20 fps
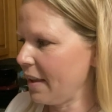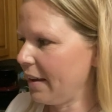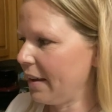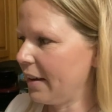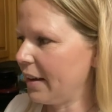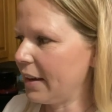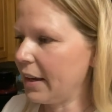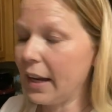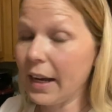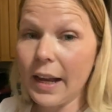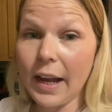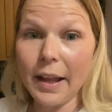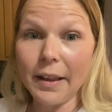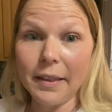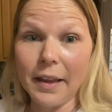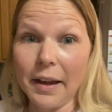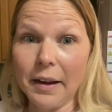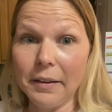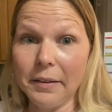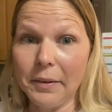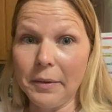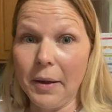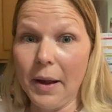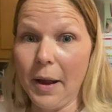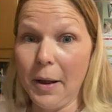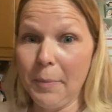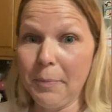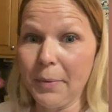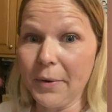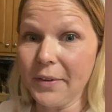I got a lot of little
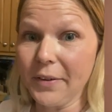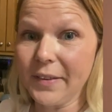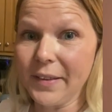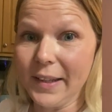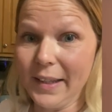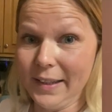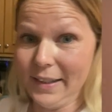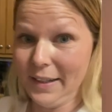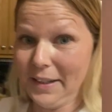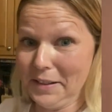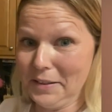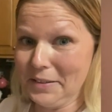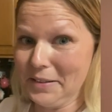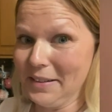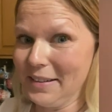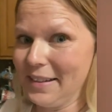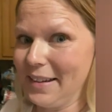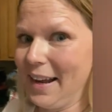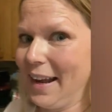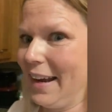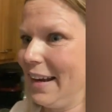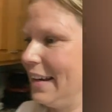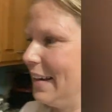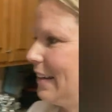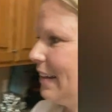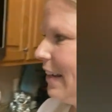helpers in the kitchen today.